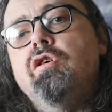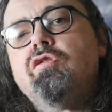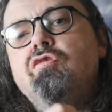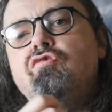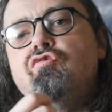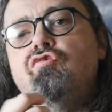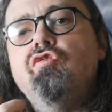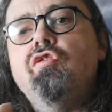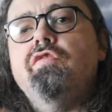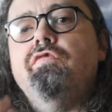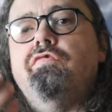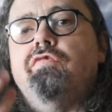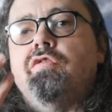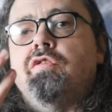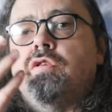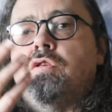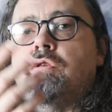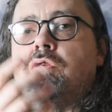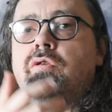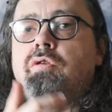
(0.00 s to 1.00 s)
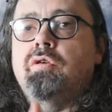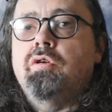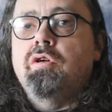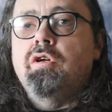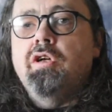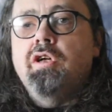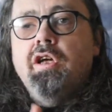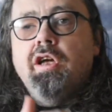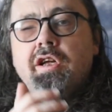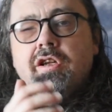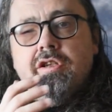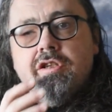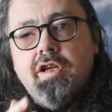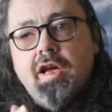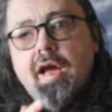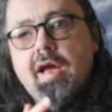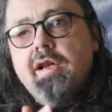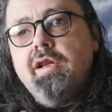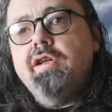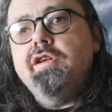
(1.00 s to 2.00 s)
driven,
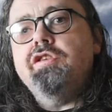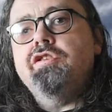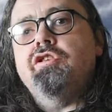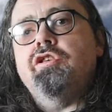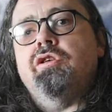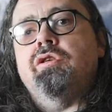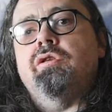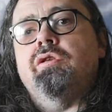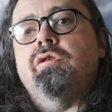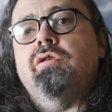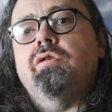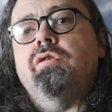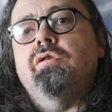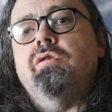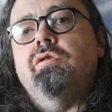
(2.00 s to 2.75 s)
intelligent,